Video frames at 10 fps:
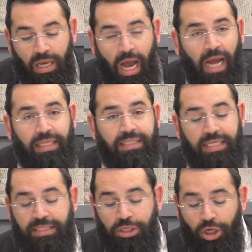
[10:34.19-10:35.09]
How does
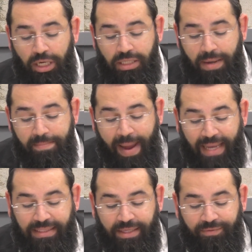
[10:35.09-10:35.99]
this turn into a
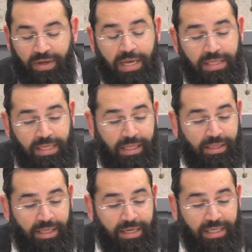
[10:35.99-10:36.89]
massive
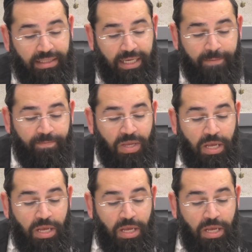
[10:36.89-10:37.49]
leniency?